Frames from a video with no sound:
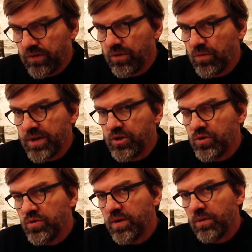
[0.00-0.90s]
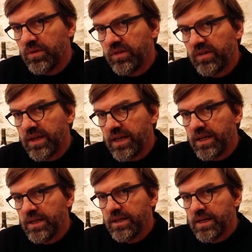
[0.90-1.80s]
So we do, I would
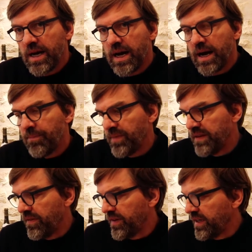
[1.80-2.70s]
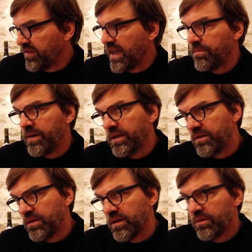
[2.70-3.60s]
say, everything is
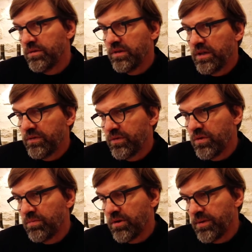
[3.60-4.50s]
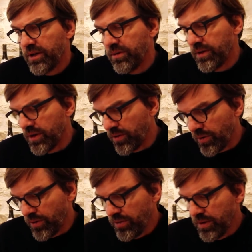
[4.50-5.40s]
handpicked. I would say for Premier Cru and Grand
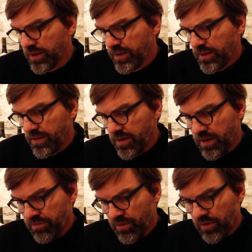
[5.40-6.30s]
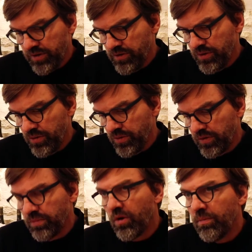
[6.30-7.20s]
Cru, brought into
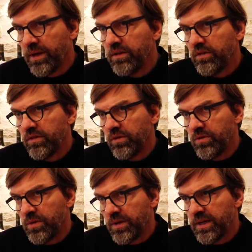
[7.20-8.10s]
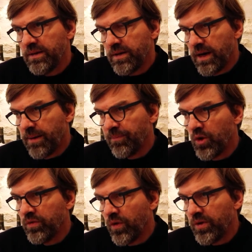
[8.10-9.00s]
small bins, so you
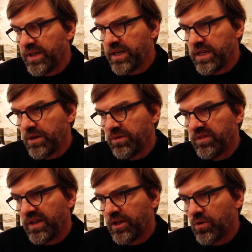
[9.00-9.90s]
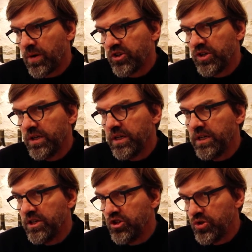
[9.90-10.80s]
avoid any, I would say, crushing,
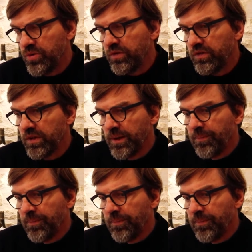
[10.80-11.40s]
any juice.